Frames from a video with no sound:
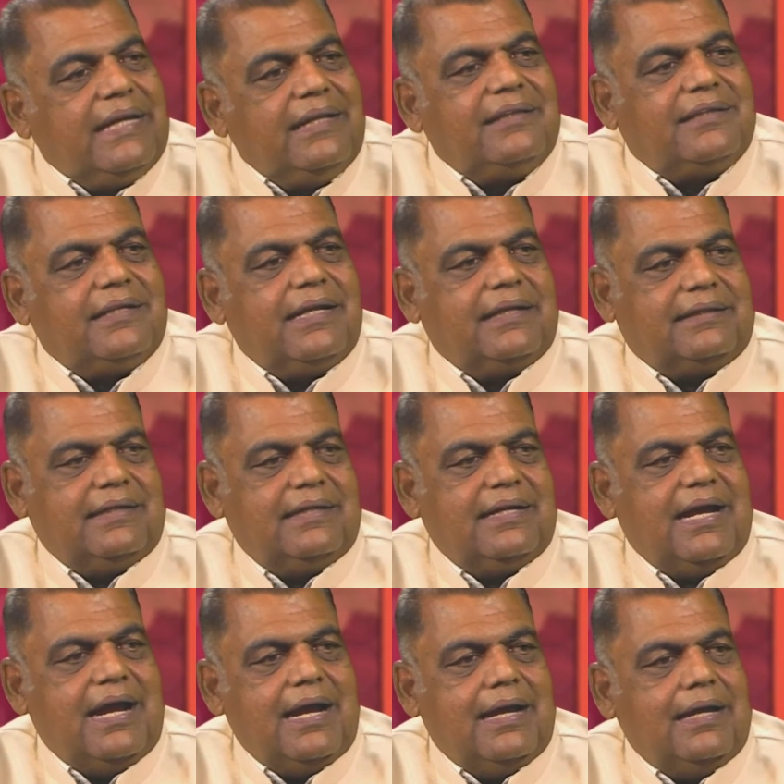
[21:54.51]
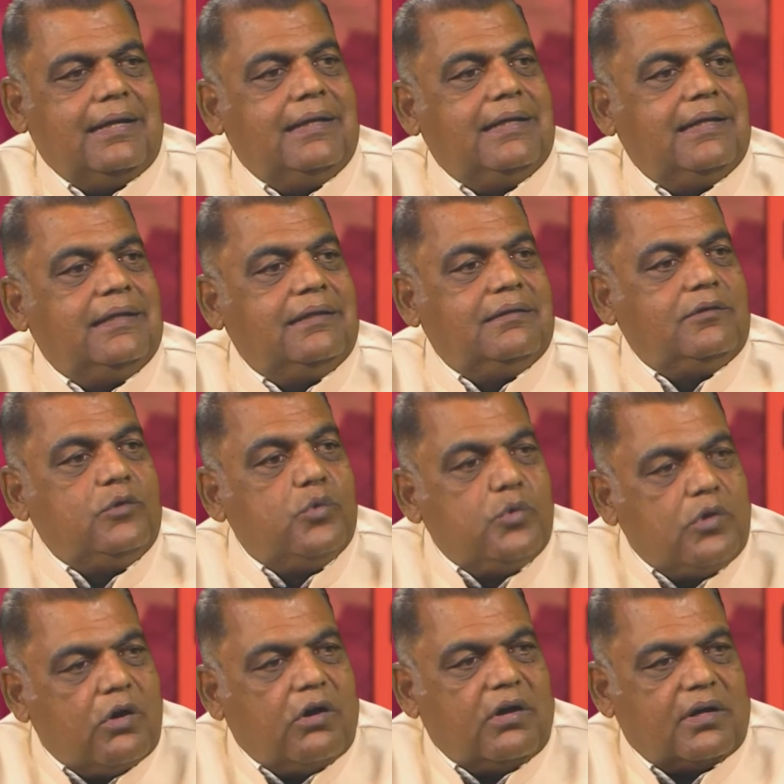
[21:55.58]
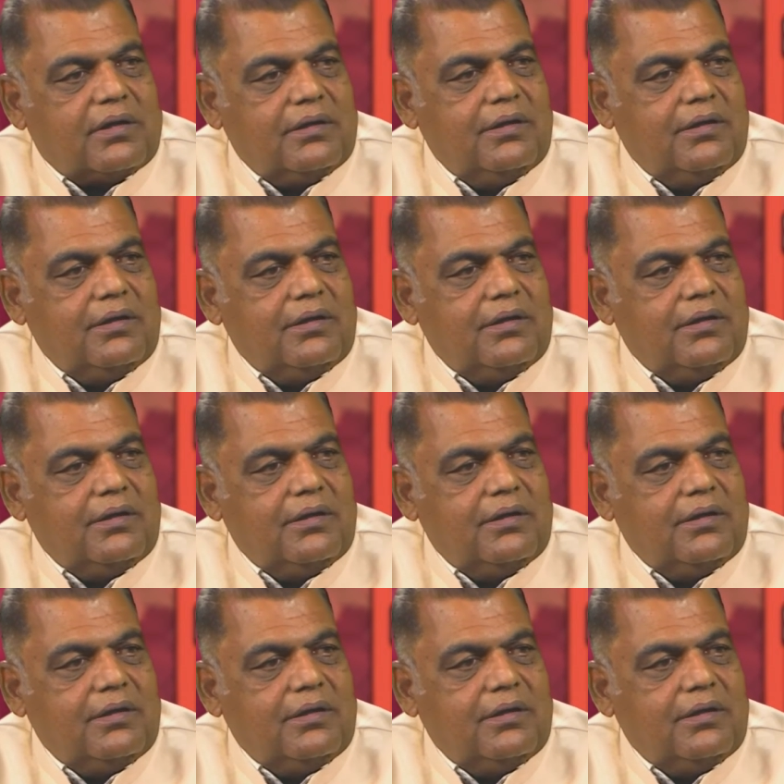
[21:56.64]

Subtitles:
internet in New York